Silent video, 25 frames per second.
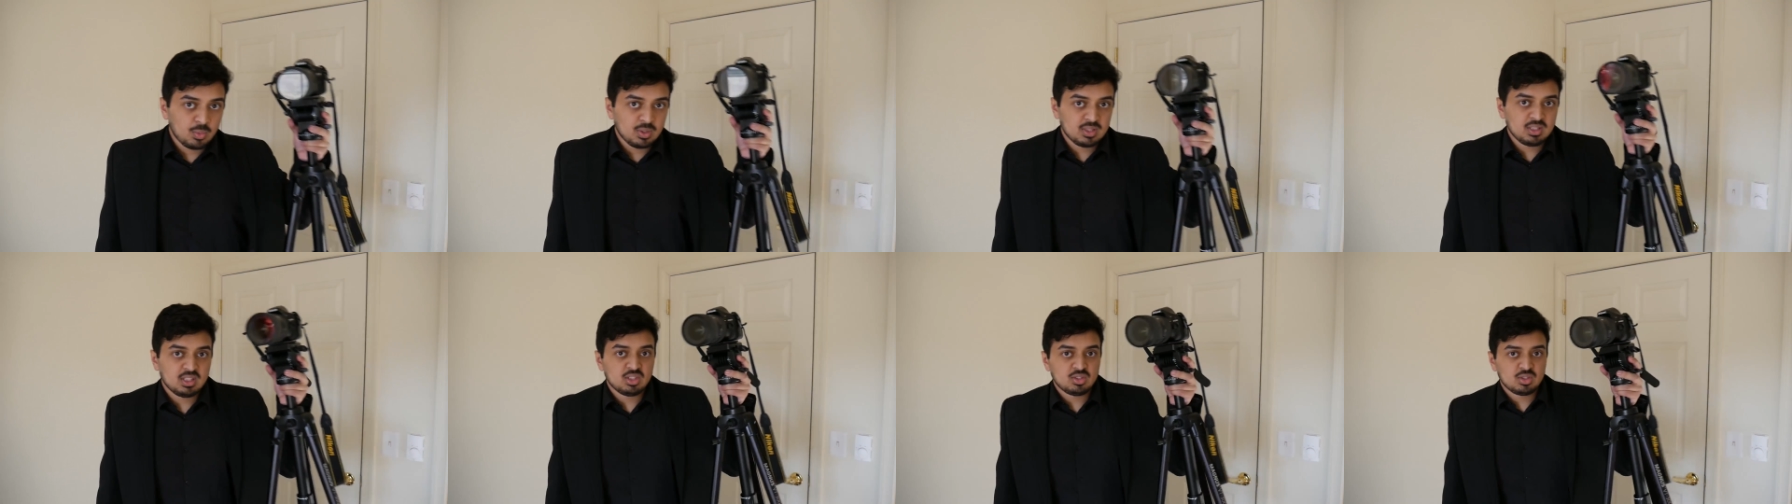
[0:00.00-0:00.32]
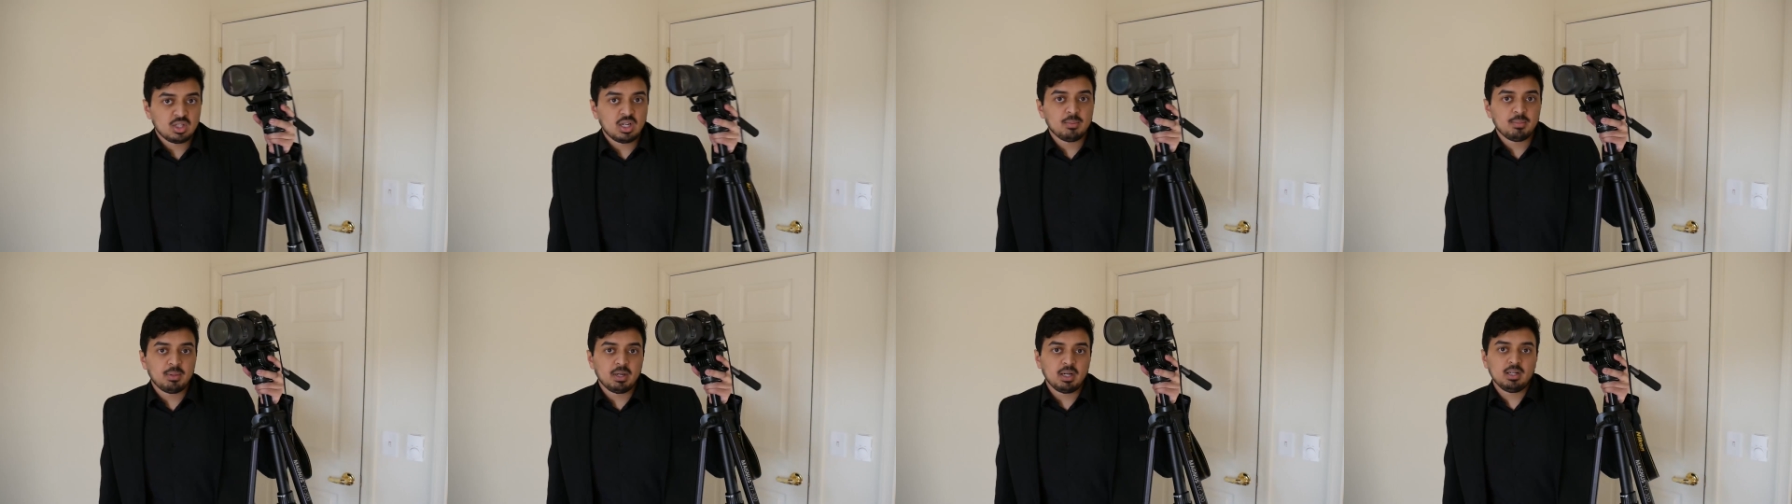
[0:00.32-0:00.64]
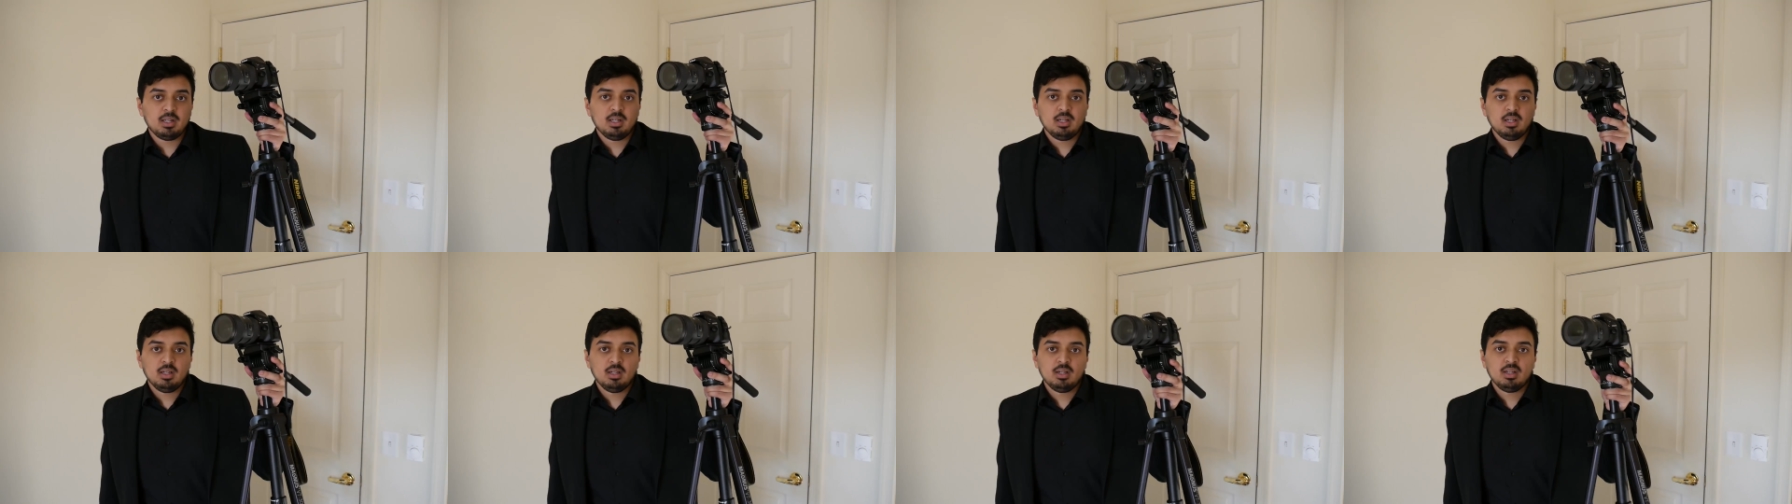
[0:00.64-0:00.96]
with the
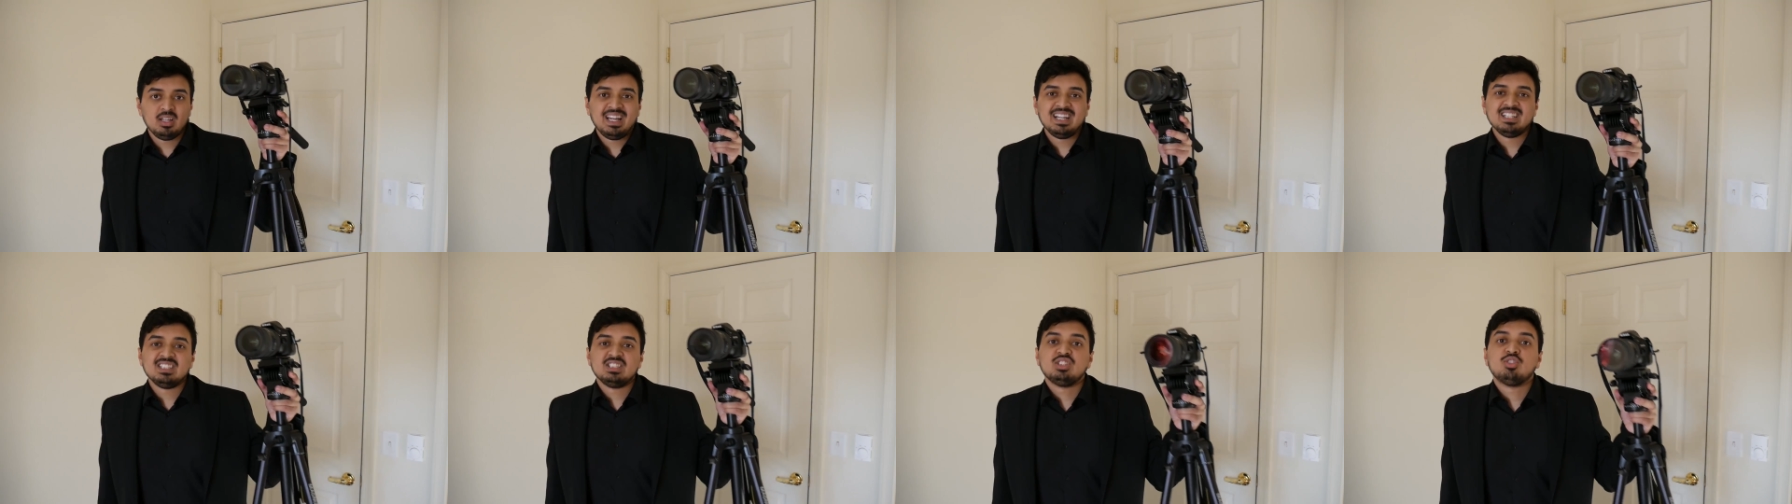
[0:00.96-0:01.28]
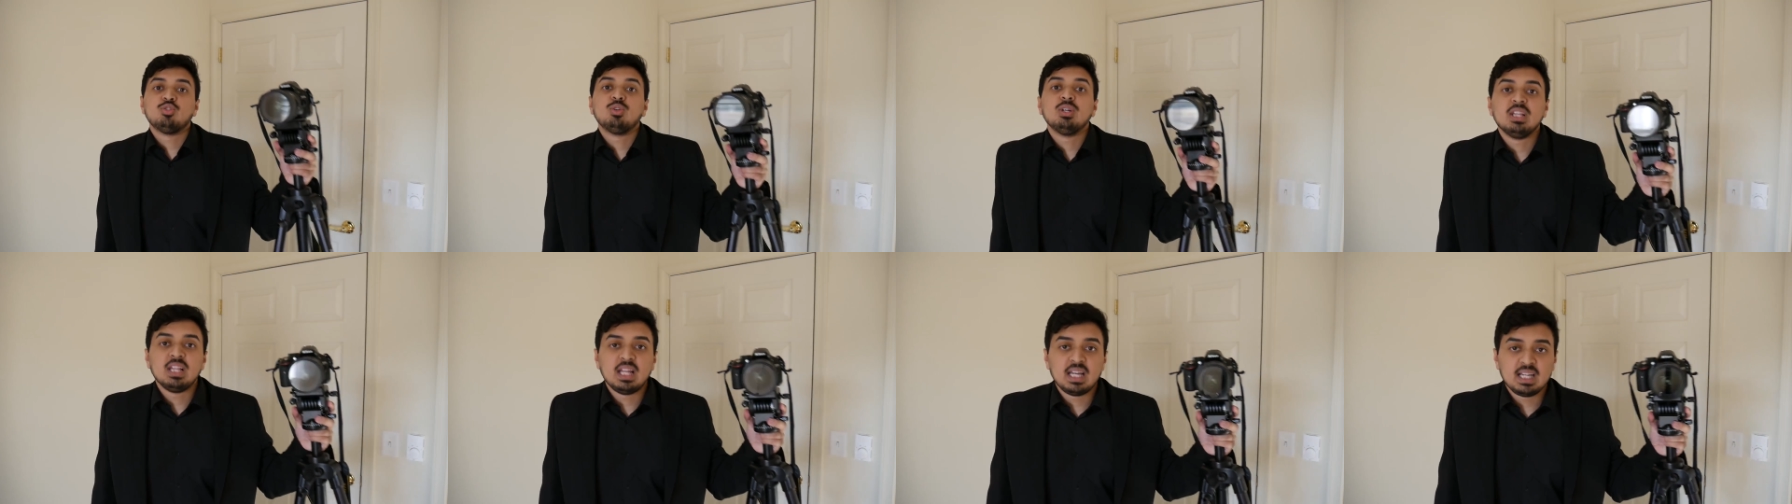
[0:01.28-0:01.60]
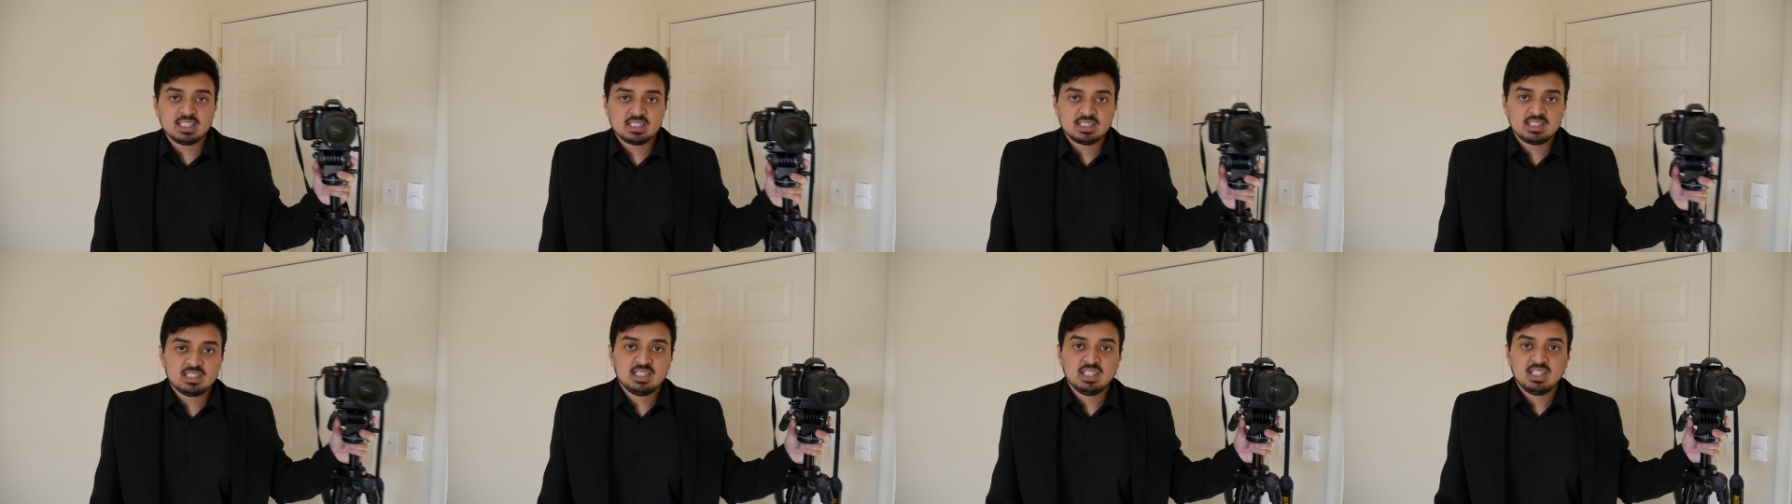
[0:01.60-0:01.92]
tripod. It has 3
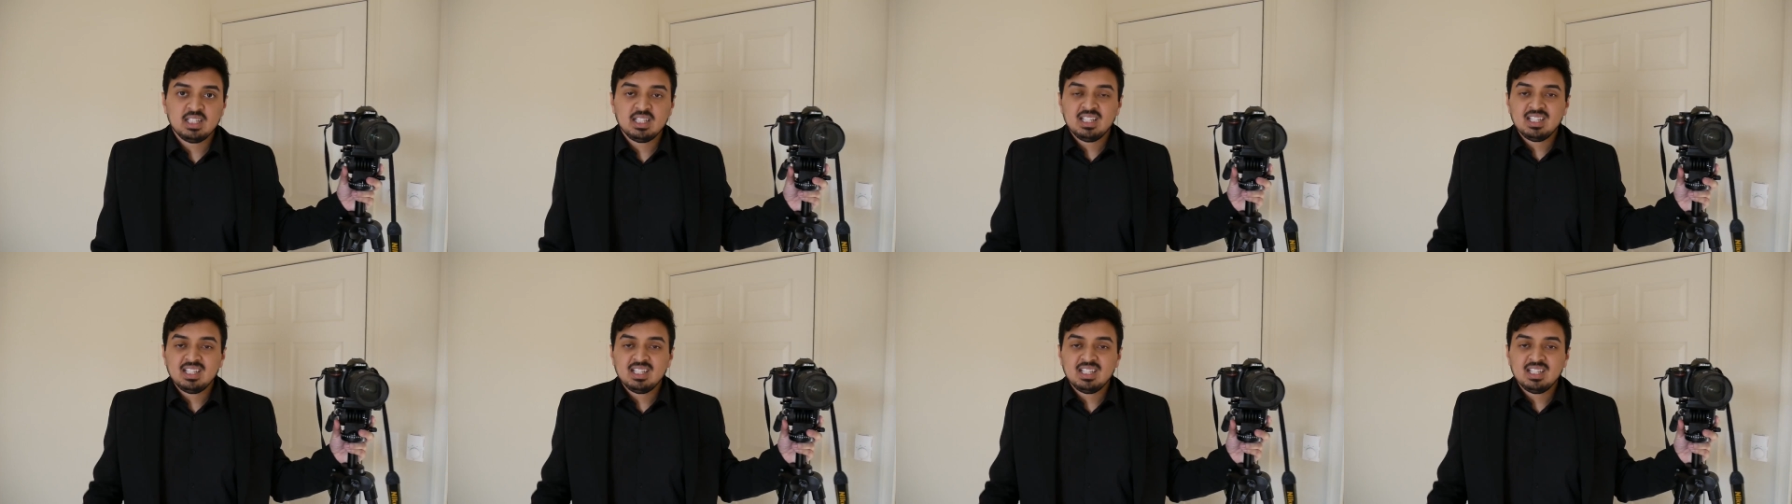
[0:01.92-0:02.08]
legs.